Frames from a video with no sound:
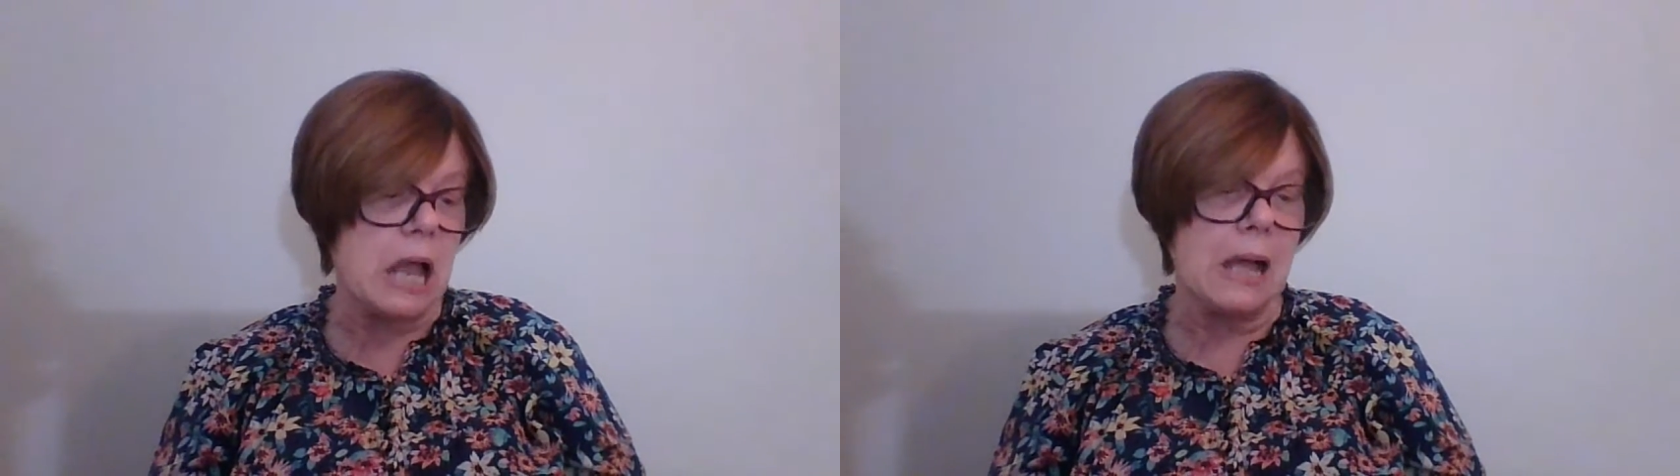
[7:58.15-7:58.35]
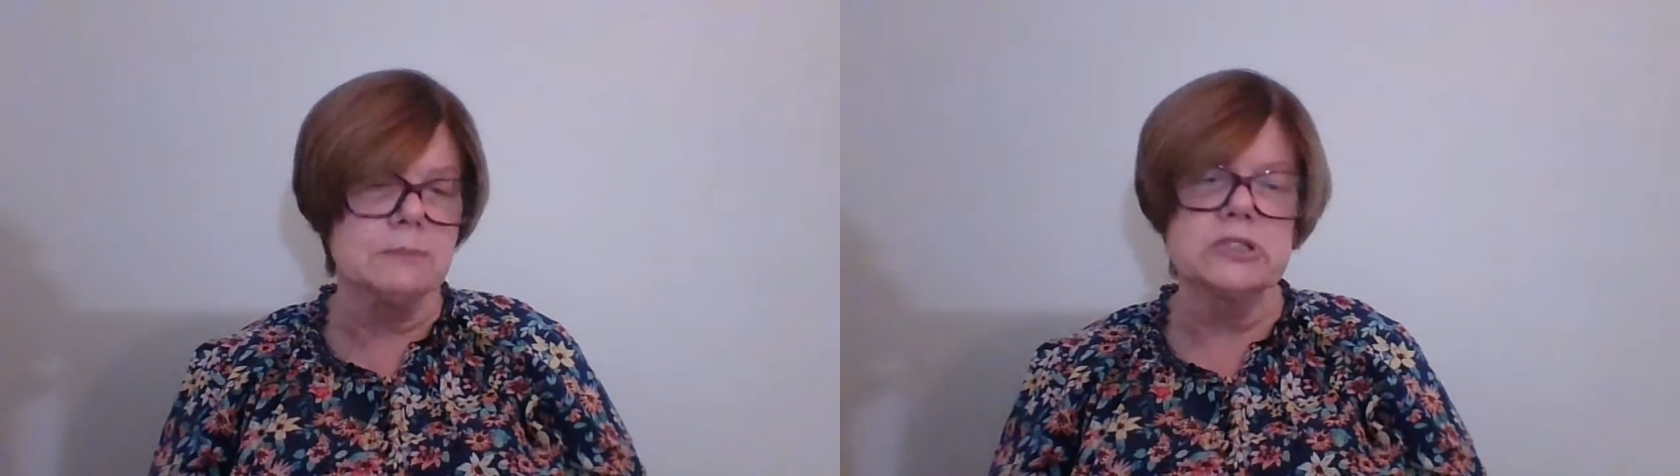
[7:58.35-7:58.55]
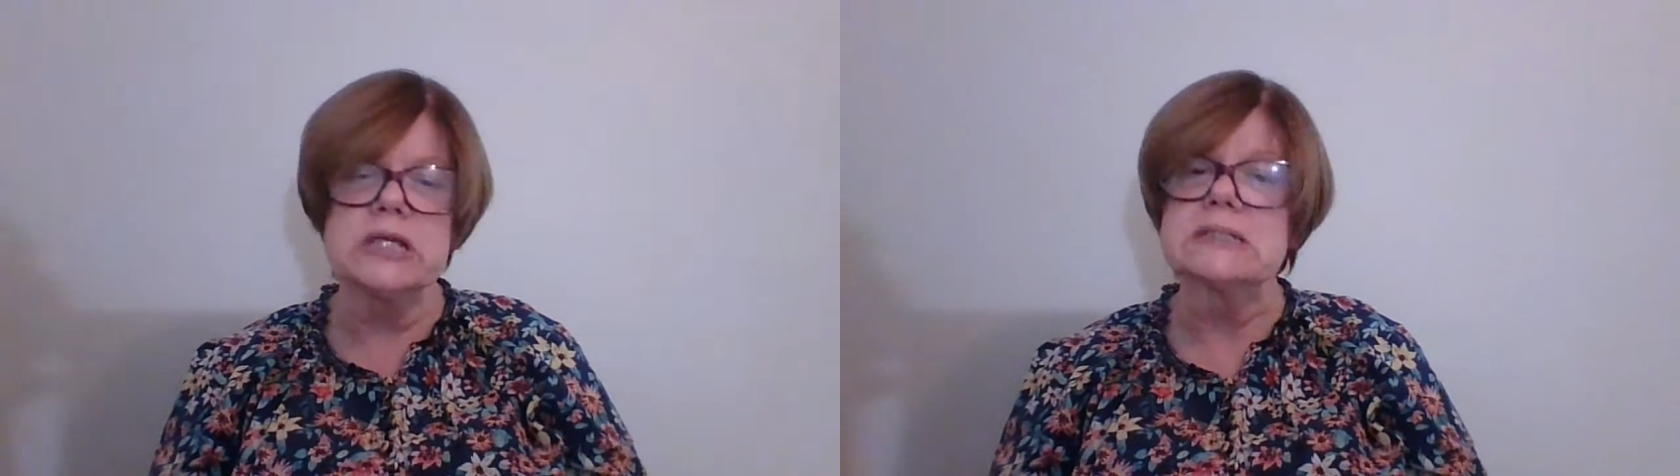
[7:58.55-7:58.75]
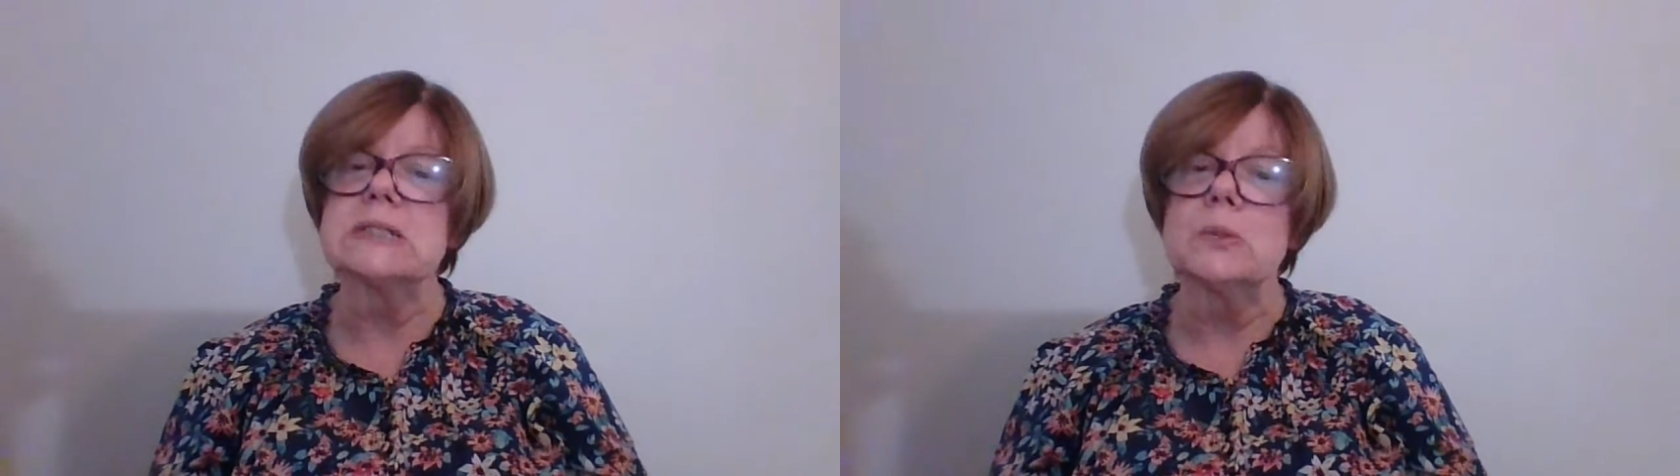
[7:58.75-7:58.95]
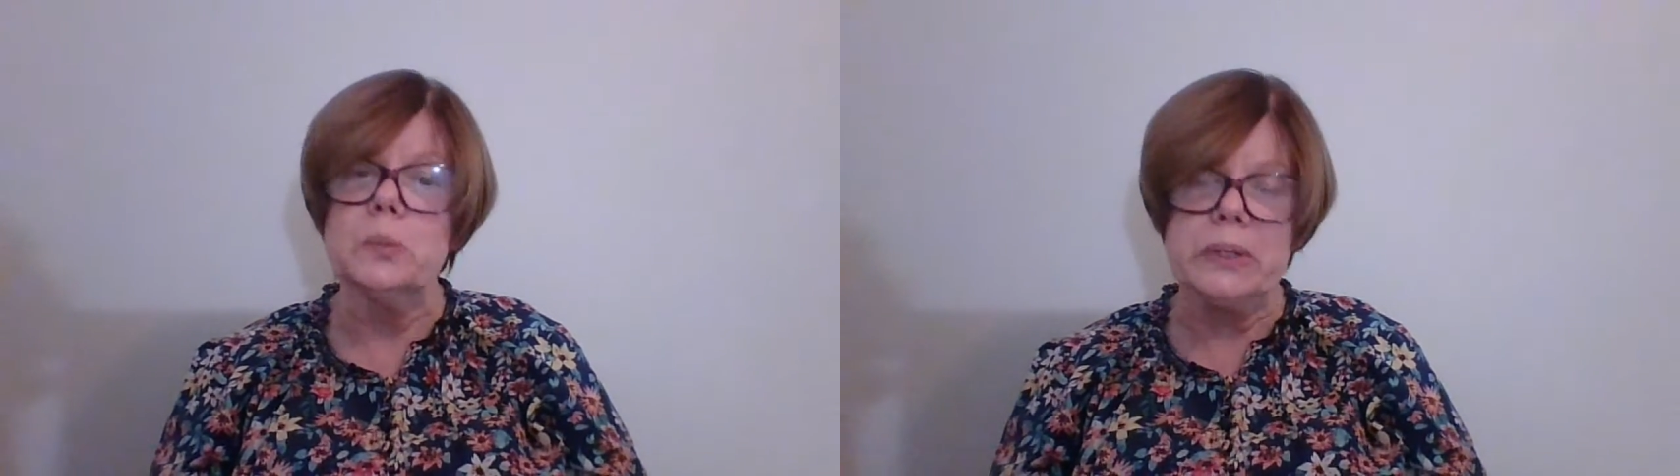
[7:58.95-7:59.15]
object
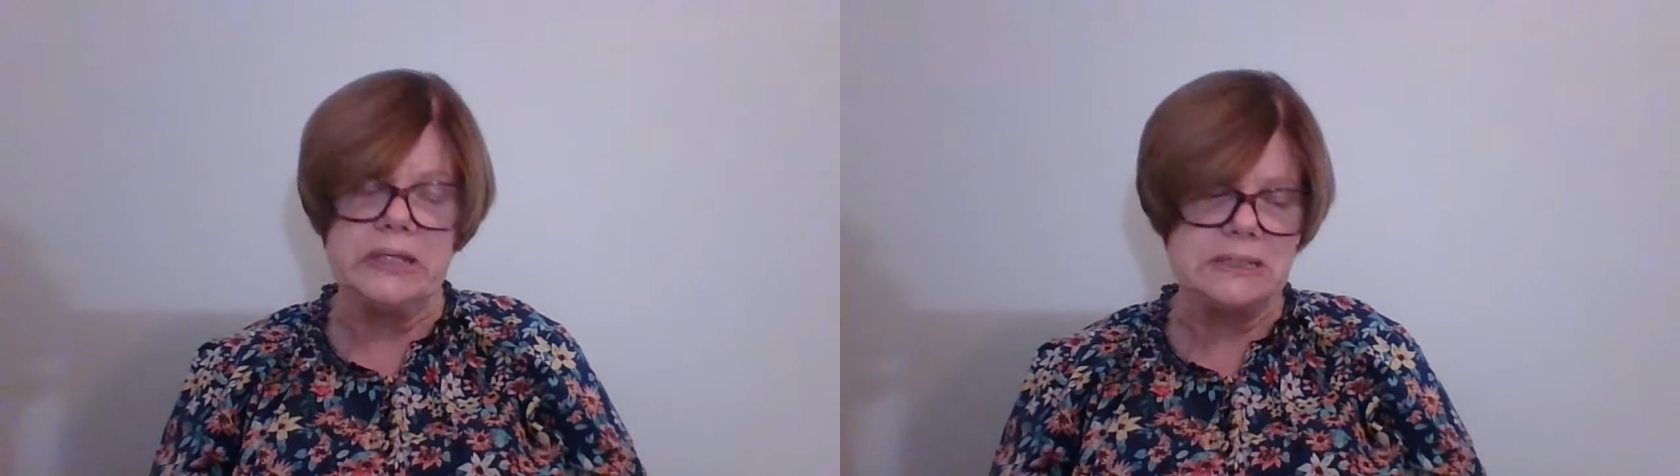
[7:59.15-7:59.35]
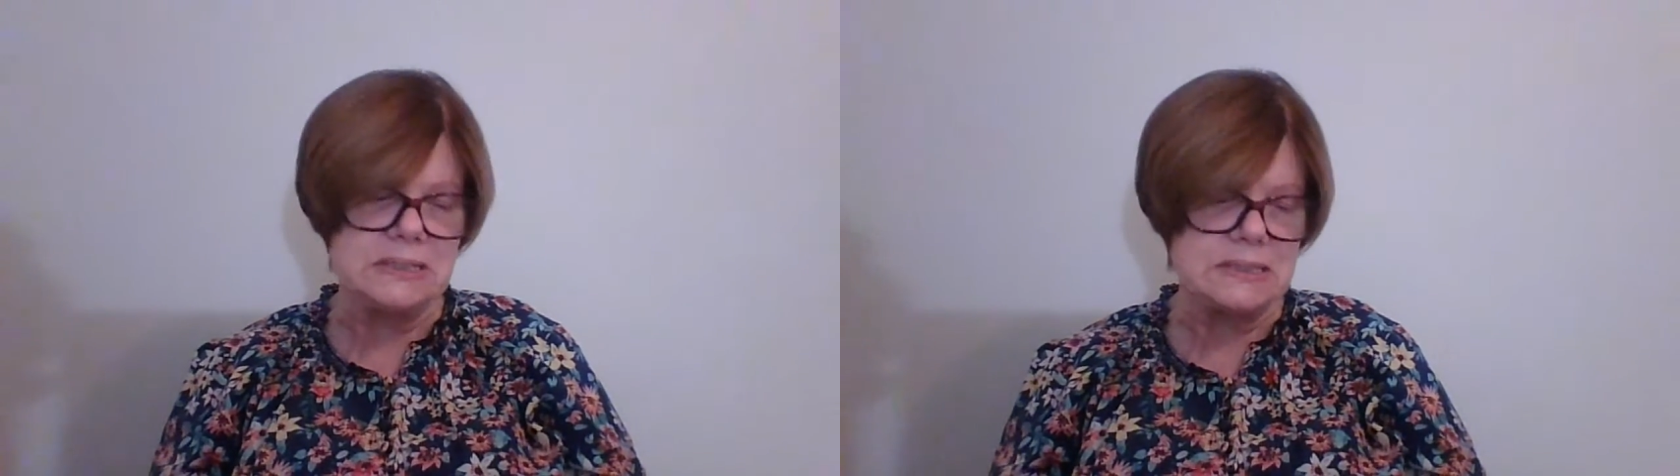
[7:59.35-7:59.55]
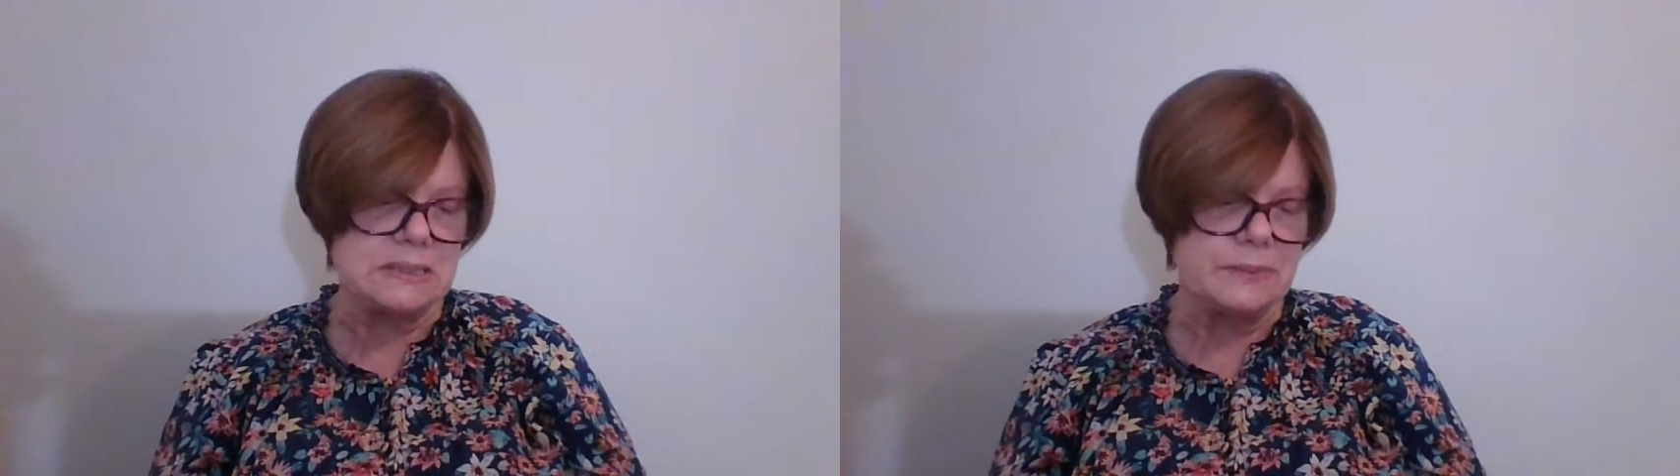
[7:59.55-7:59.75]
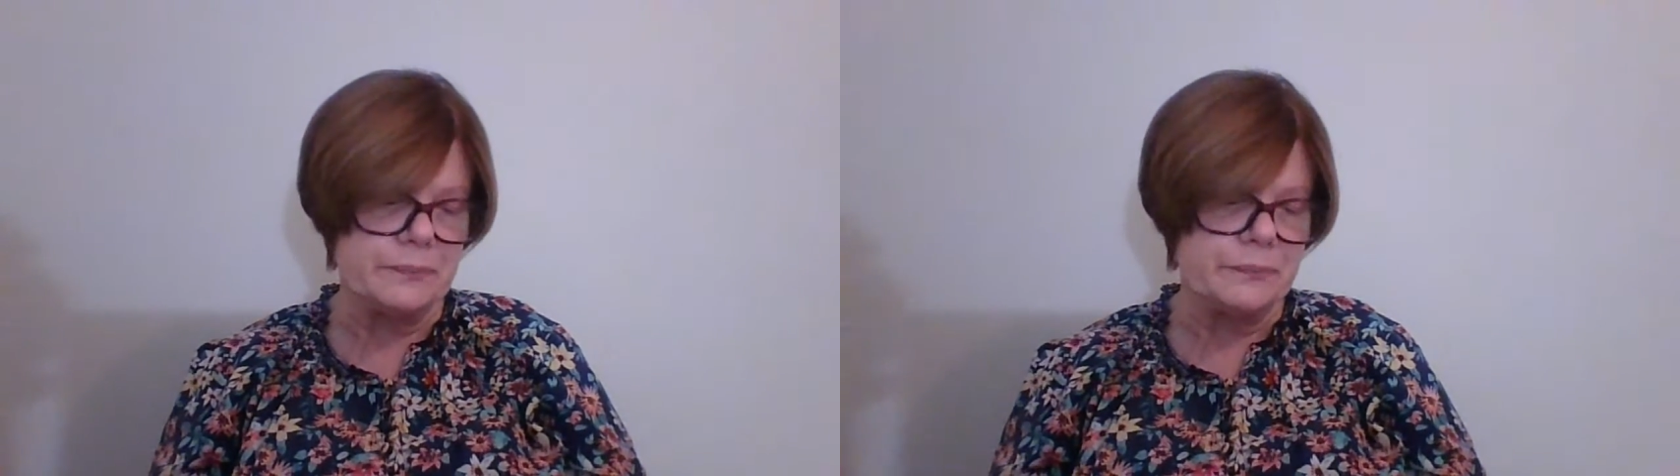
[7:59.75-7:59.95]
wins.